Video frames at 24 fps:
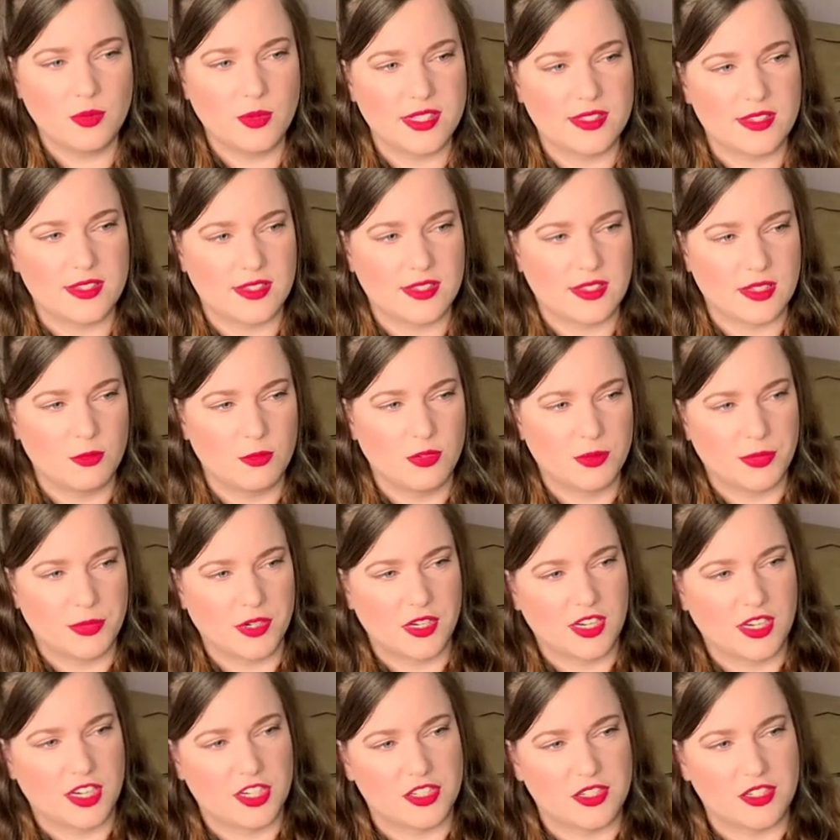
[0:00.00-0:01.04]
why the Zimmer
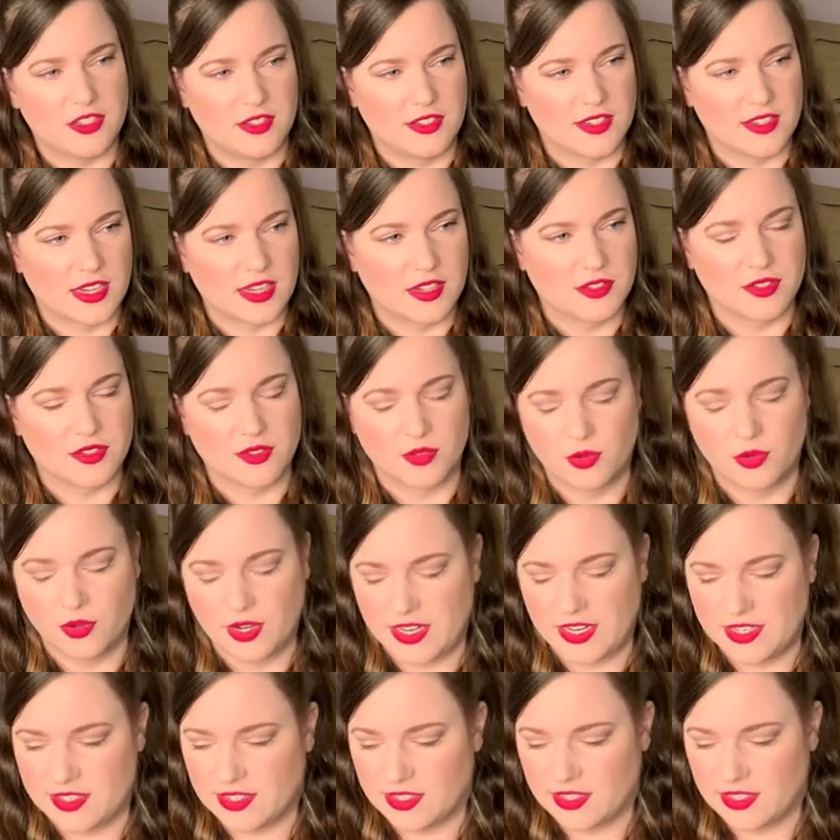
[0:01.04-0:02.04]
percussion sounds so great